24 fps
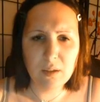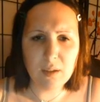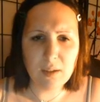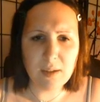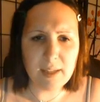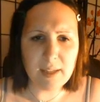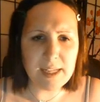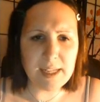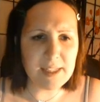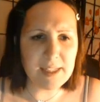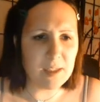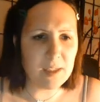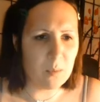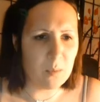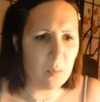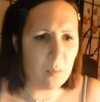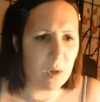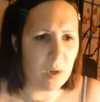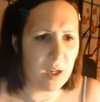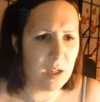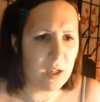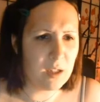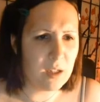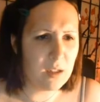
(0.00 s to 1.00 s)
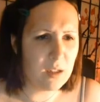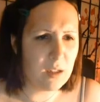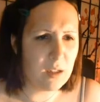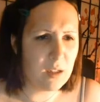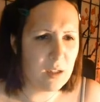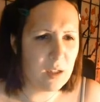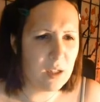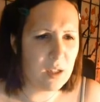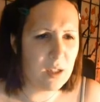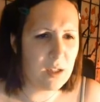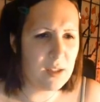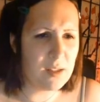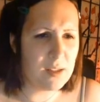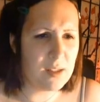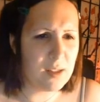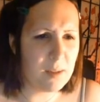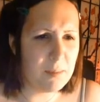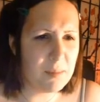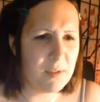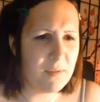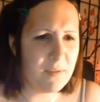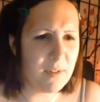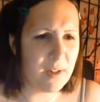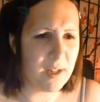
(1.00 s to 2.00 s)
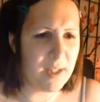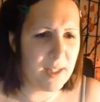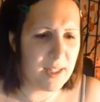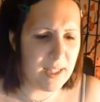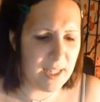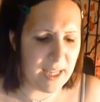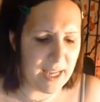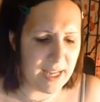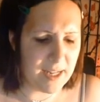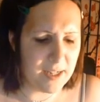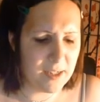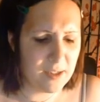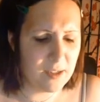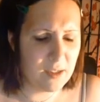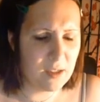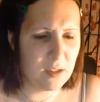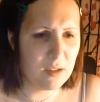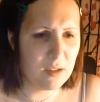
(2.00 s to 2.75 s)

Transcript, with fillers: That didn't work. You can't subdivide the end.